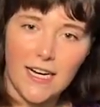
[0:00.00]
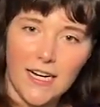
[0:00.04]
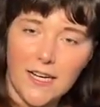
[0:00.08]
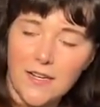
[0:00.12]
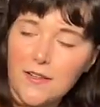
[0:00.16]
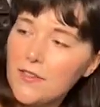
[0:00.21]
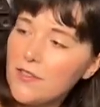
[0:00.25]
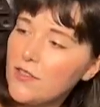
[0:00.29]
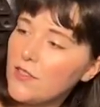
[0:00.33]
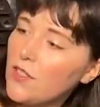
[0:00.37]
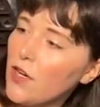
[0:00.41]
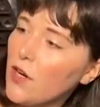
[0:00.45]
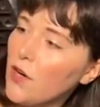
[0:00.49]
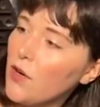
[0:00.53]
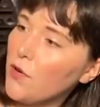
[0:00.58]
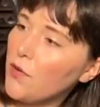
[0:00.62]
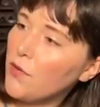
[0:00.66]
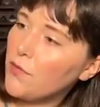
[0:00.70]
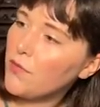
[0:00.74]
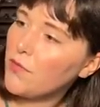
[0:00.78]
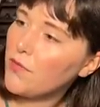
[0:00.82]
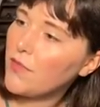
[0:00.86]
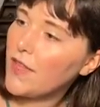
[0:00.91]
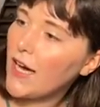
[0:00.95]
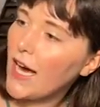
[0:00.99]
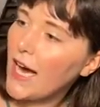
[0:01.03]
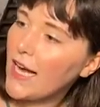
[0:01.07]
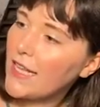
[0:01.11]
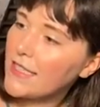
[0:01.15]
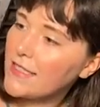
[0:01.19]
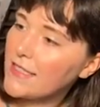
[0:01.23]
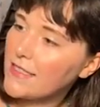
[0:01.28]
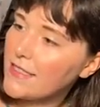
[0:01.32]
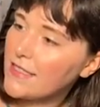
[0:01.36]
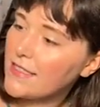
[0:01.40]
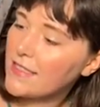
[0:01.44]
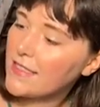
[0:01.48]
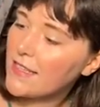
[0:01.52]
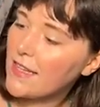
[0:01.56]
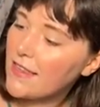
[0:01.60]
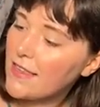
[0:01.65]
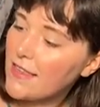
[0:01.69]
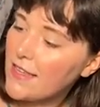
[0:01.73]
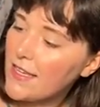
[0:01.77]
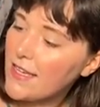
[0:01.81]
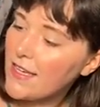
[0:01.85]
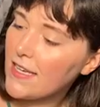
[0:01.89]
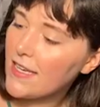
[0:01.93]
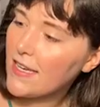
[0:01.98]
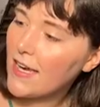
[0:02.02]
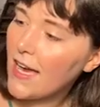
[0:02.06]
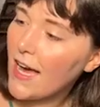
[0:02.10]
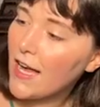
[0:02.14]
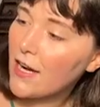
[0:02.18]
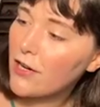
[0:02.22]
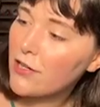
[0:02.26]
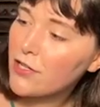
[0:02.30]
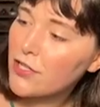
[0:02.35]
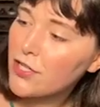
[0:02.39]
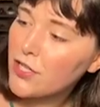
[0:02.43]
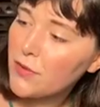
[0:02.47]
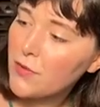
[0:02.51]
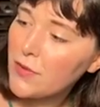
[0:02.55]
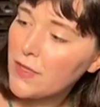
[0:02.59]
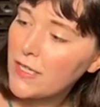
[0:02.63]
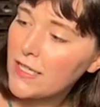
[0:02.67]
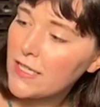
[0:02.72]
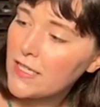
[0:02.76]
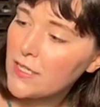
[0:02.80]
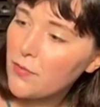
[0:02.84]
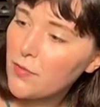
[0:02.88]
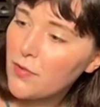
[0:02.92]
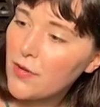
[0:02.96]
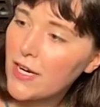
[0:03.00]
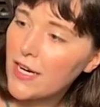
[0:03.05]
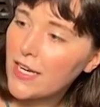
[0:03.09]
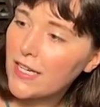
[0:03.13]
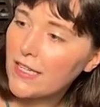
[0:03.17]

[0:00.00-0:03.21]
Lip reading: so that's the energy we need to bring,